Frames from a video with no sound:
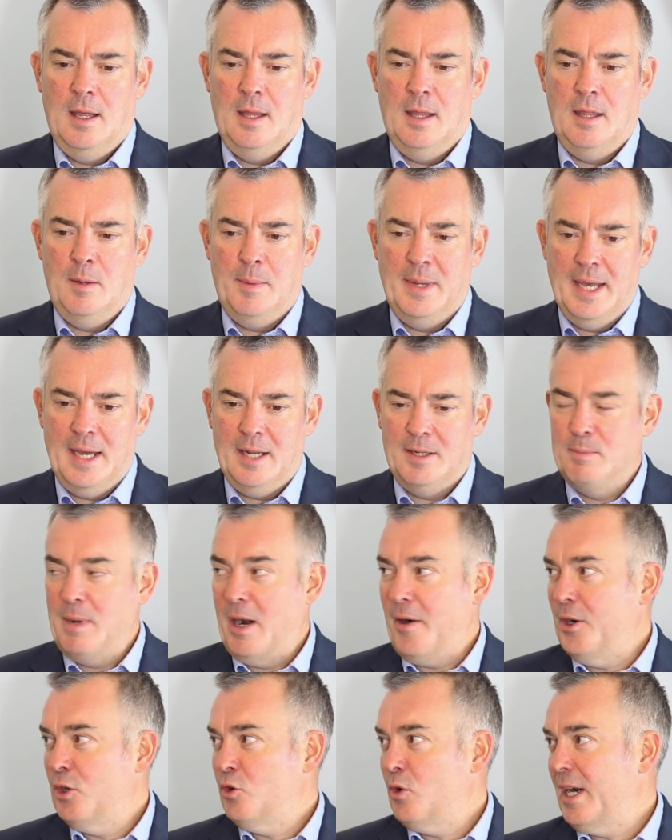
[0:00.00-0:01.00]
And then we had
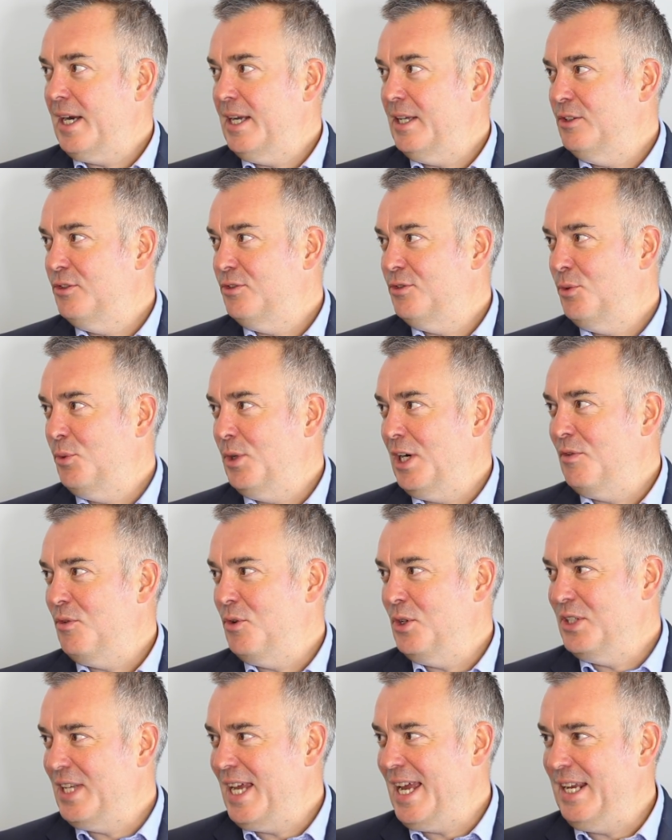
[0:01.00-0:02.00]
Mario Draghi's
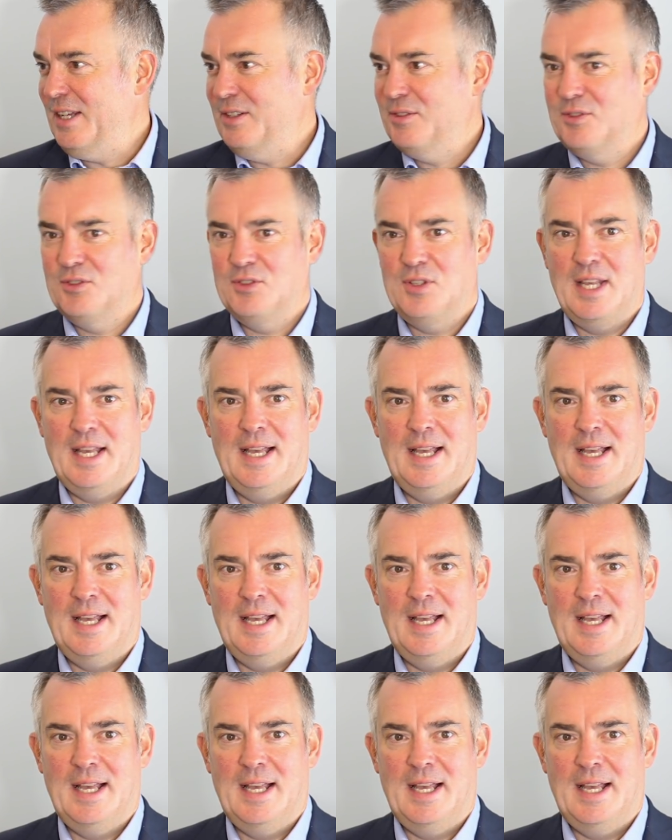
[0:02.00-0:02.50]
whatever it takes.